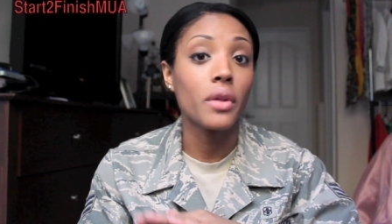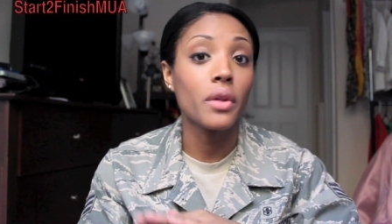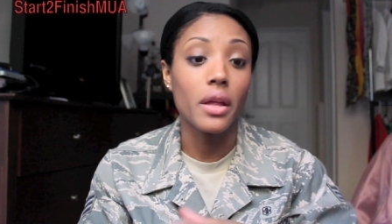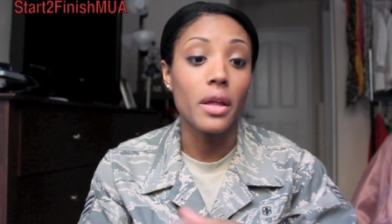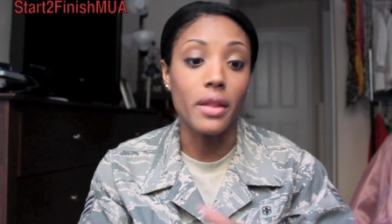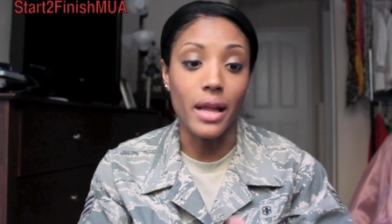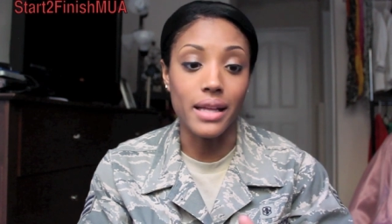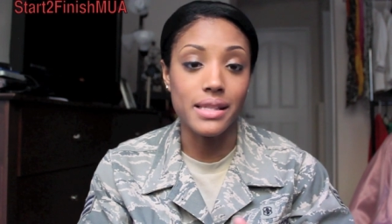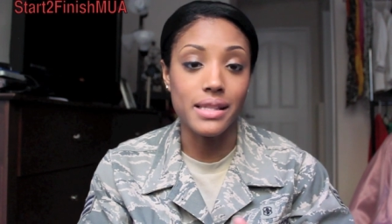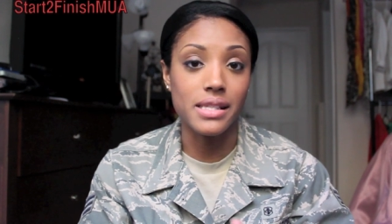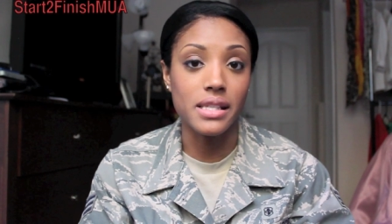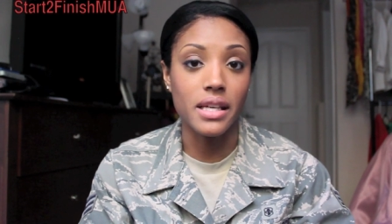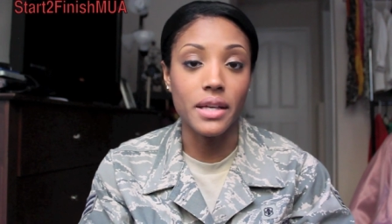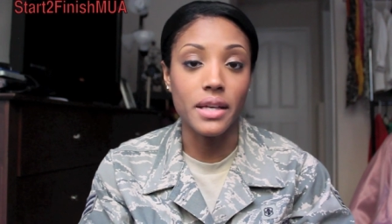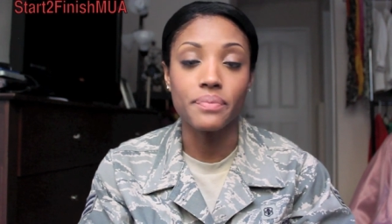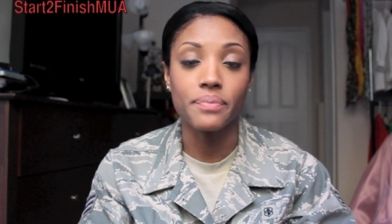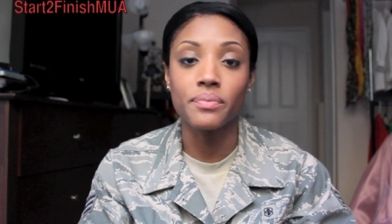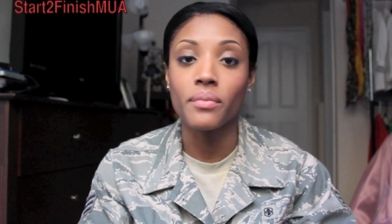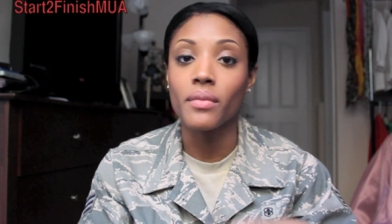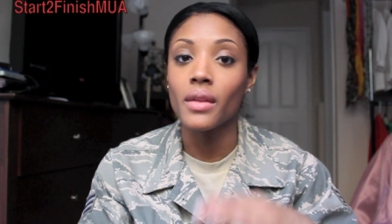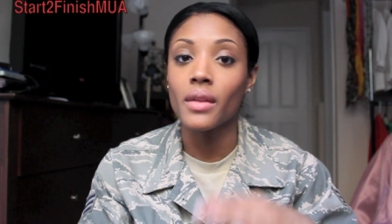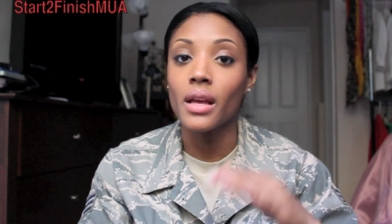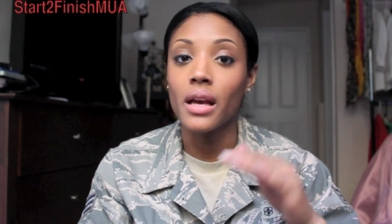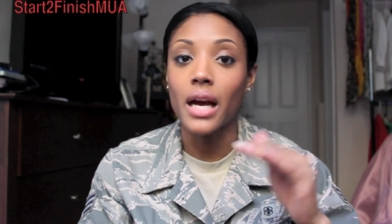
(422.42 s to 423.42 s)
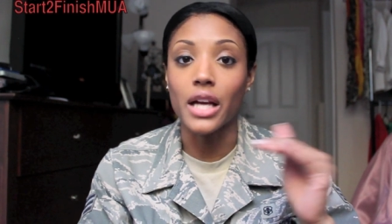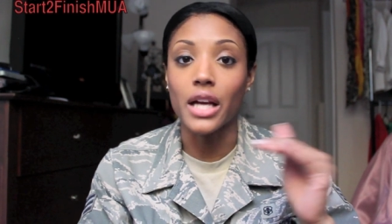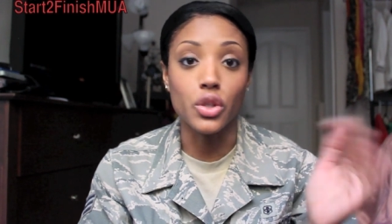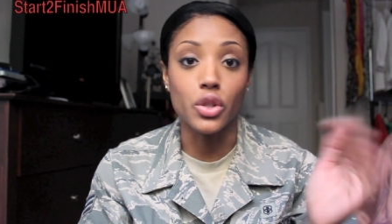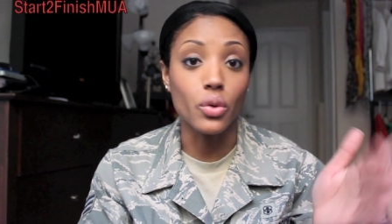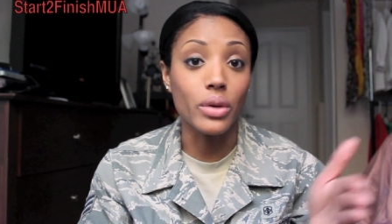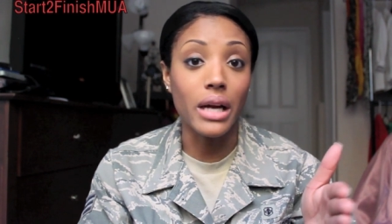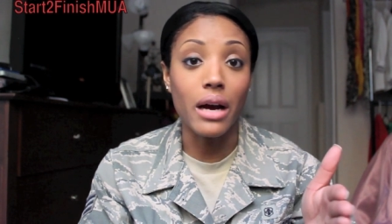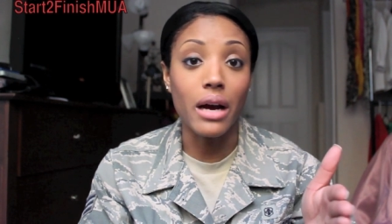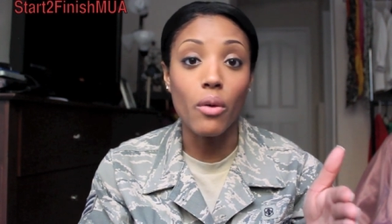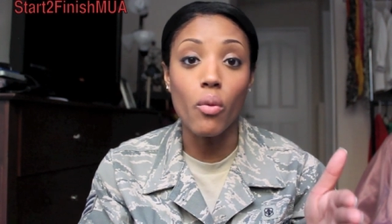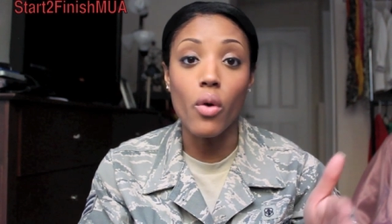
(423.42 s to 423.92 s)
That's it. I do
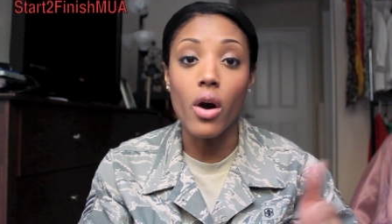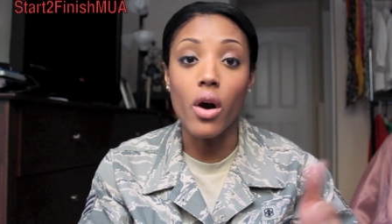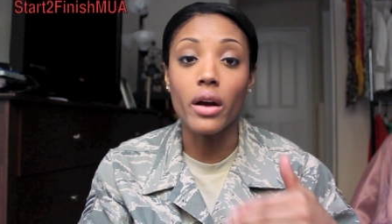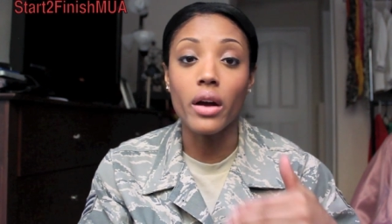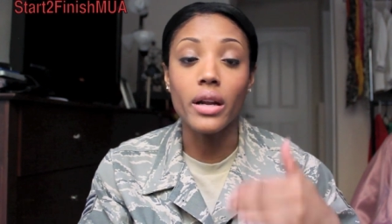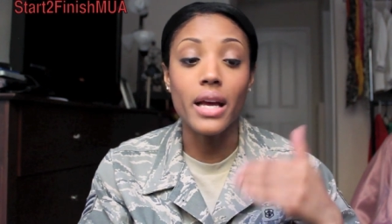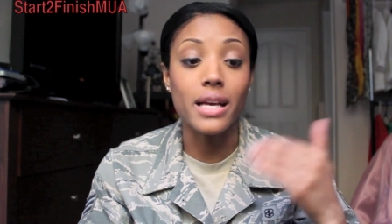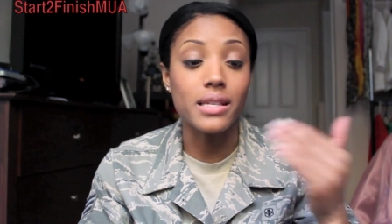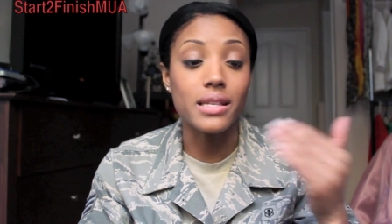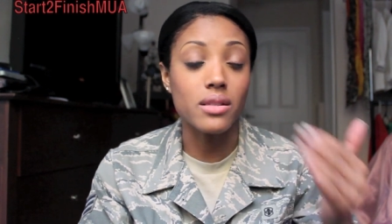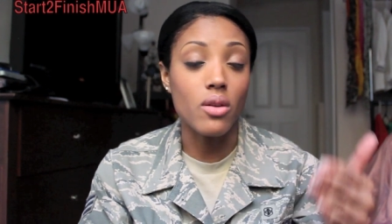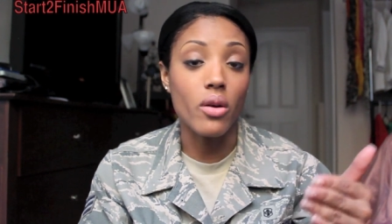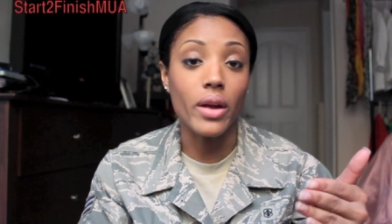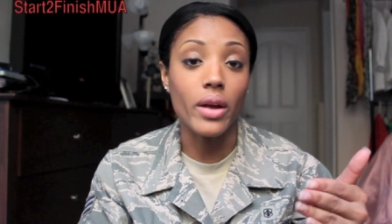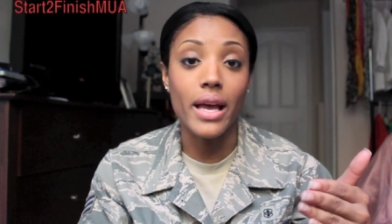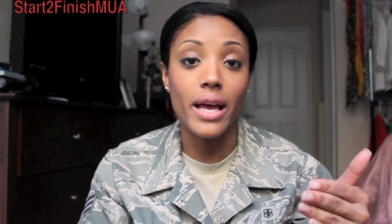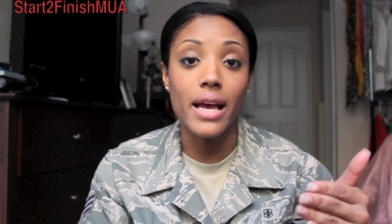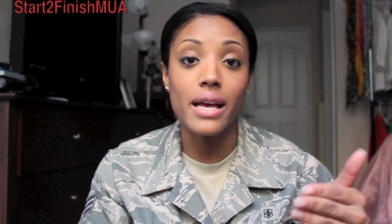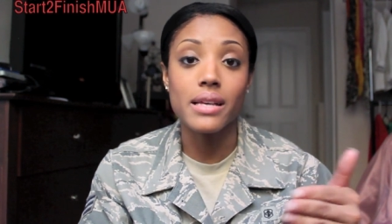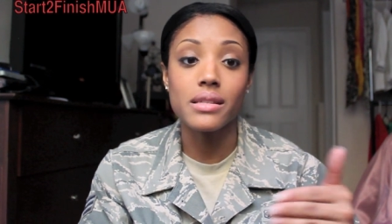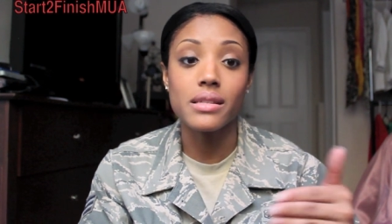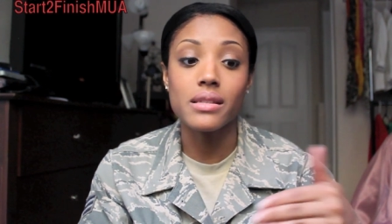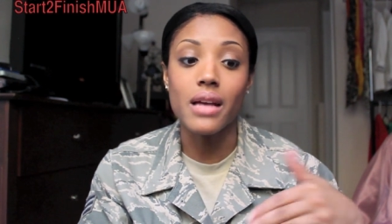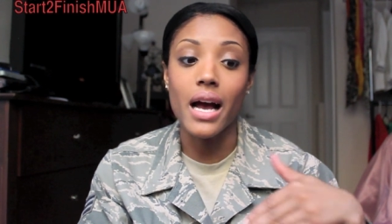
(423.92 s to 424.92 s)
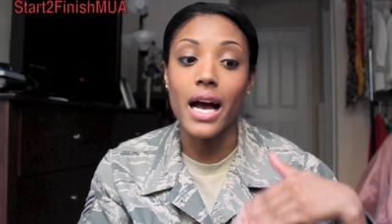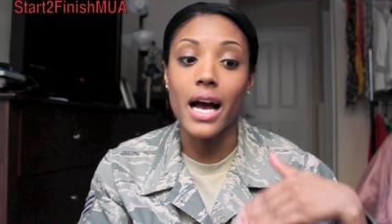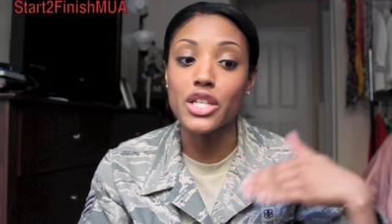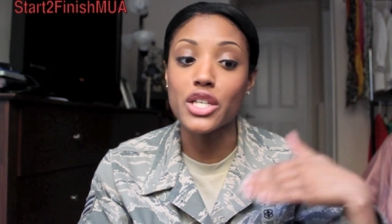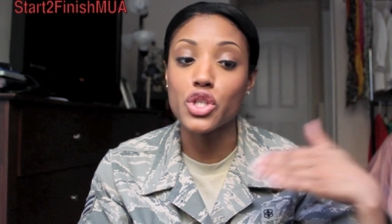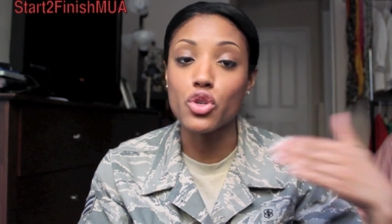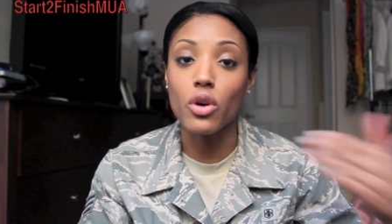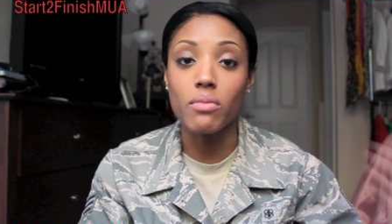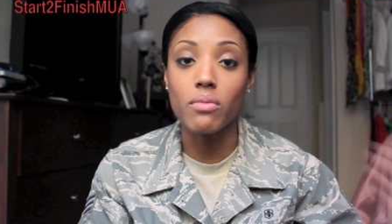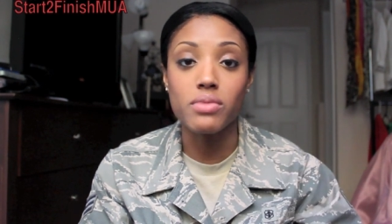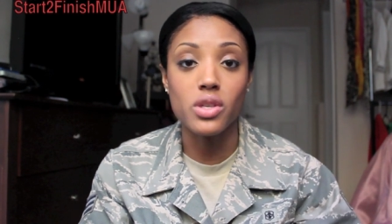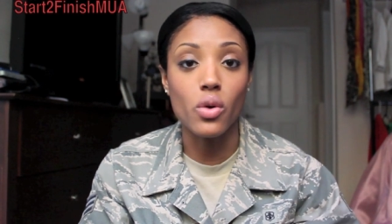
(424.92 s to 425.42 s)
what I want as long as I
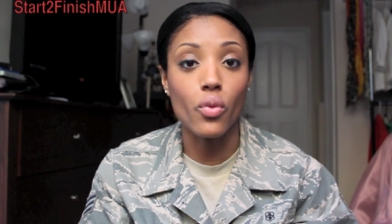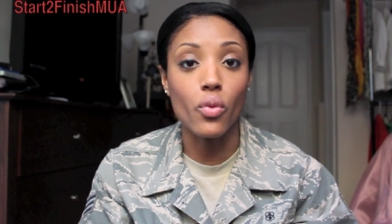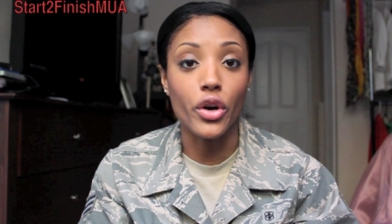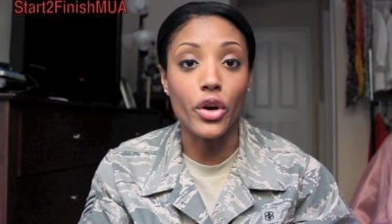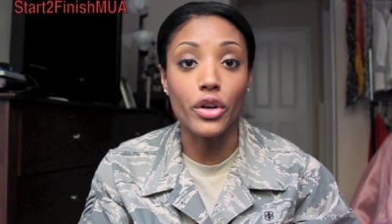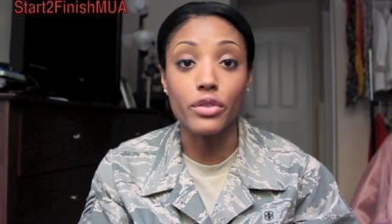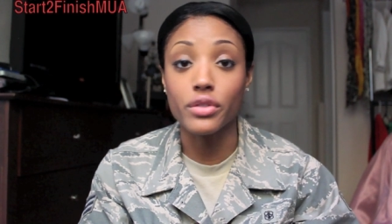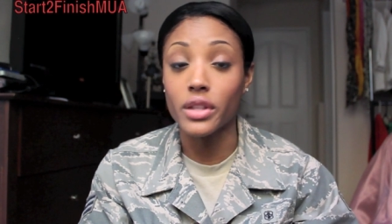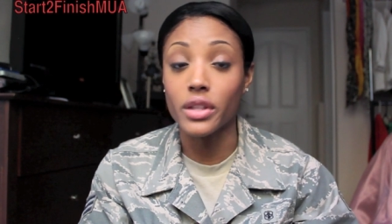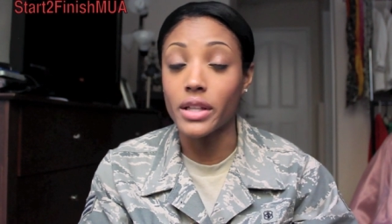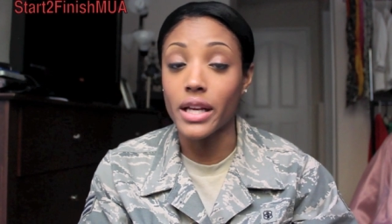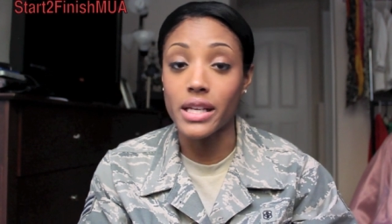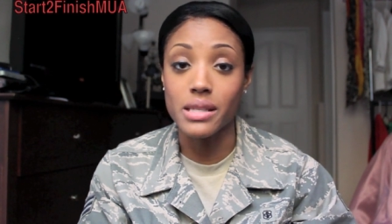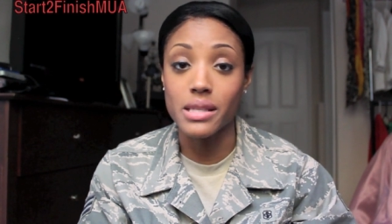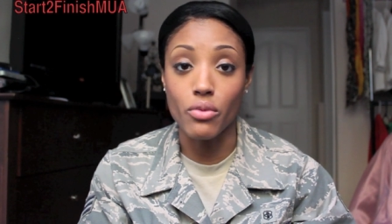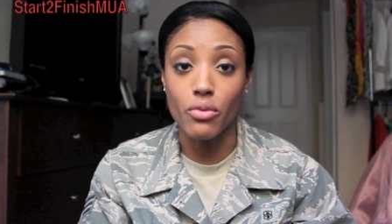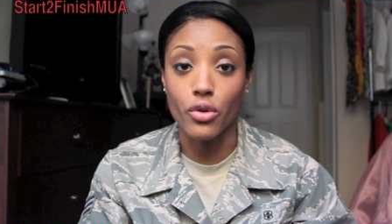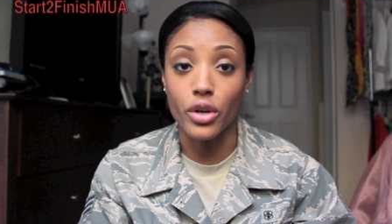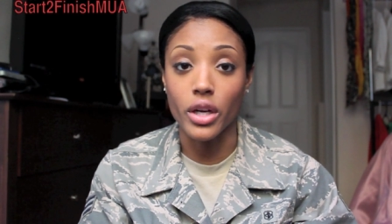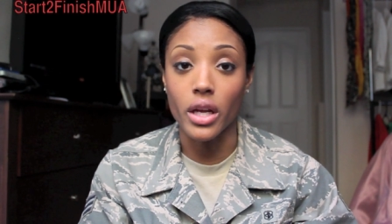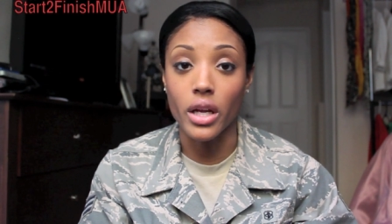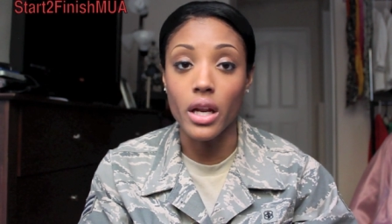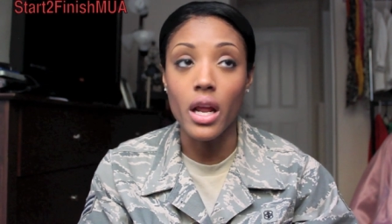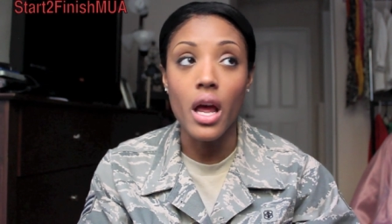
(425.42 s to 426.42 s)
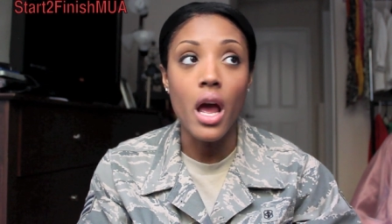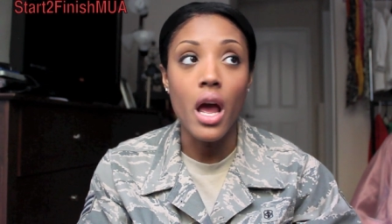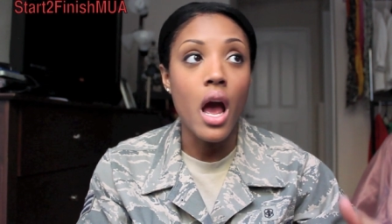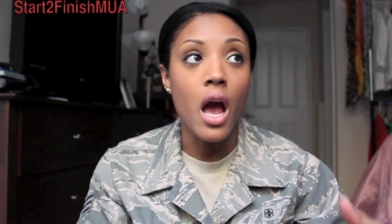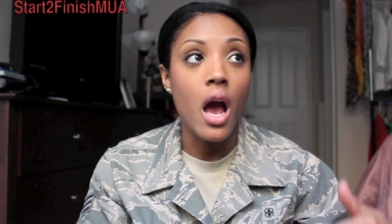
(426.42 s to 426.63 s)
show up to work the next morning.